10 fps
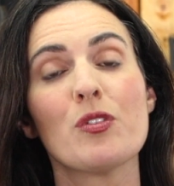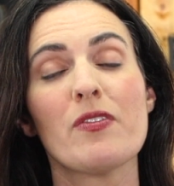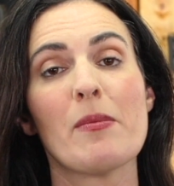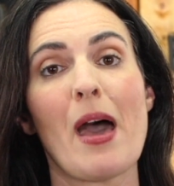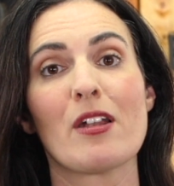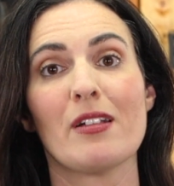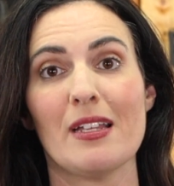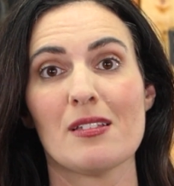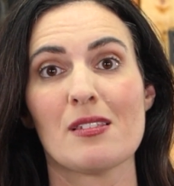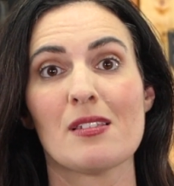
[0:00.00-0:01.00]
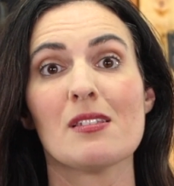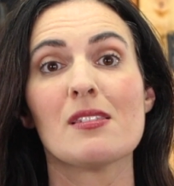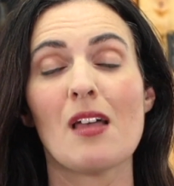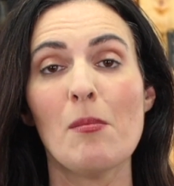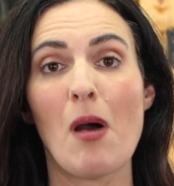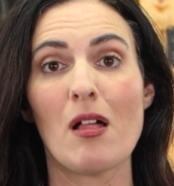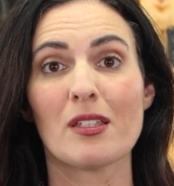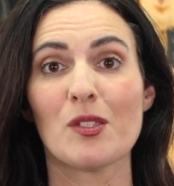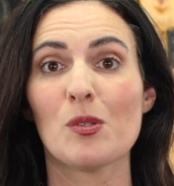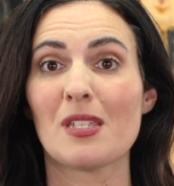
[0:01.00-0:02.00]
of the matter is, some
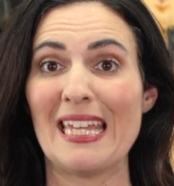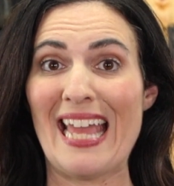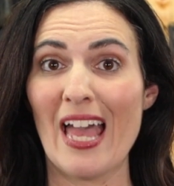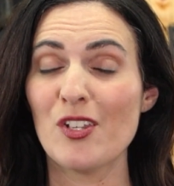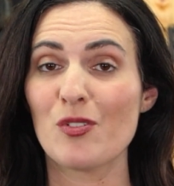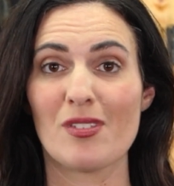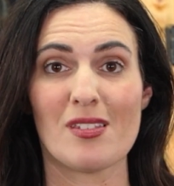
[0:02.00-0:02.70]
molecules can enter the